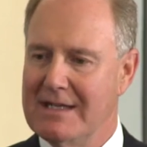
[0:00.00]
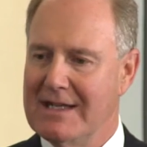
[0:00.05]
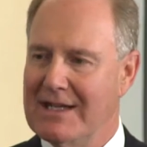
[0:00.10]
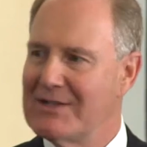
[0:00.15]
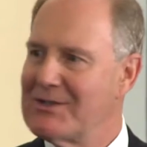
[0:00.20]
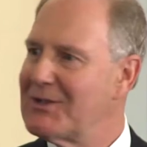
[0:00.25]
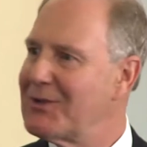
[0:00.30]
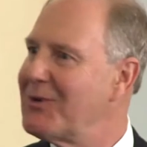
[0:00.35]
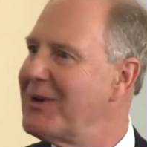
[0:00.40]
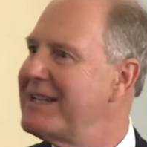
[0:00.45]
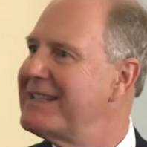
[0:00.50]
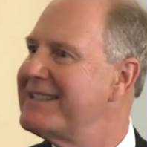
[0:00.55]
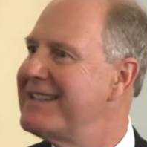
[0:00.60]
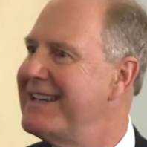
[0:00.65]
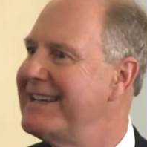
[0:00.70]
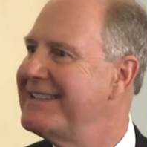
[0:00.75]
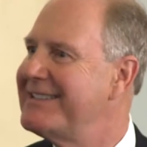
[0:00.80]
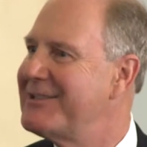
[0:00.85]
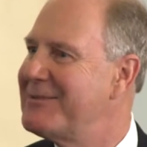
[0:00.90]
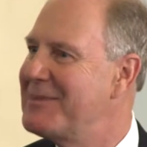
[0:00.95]
it's a great
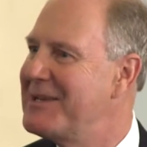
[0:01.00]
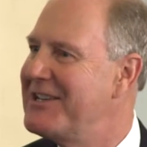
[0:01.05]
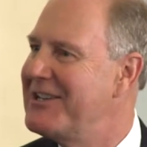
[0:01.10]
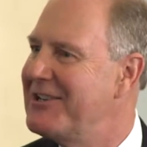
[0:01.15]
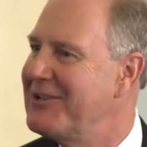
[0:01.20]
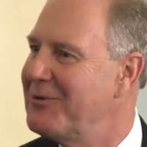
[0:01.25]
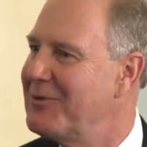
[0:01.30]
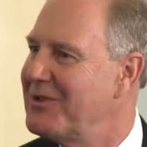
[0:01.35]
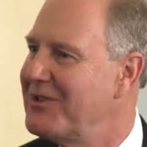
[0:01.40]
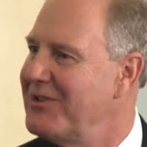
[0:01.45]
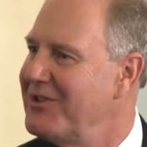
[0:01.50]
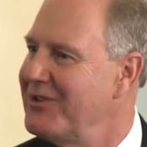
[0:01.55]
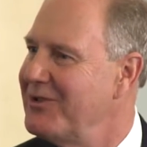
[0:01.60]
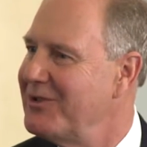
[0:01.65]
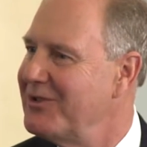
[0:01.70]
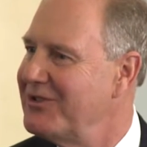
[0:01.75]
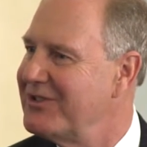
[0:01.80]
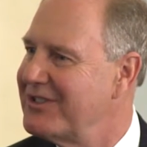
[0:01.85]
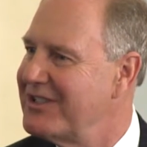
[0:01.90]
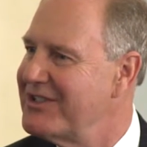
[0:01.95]
day to be here with you
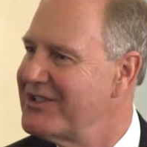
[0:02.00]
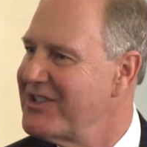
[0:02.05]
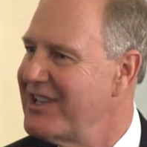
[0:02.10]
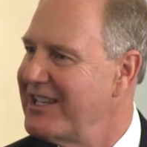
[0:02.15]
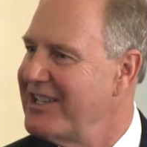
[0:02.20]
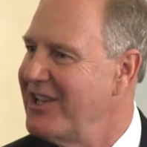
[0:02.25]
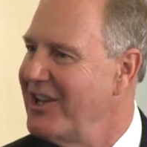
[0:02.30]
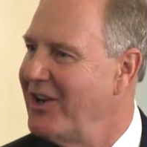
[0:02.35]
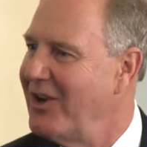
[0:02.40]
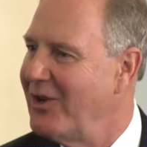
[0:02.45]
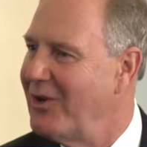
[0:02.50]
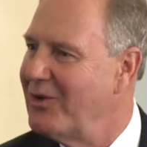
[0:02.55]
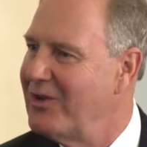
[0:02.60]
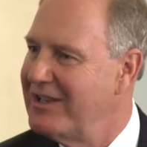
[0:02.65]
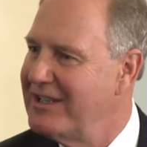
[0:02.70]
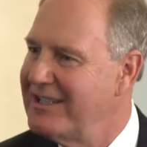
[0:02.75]
because I know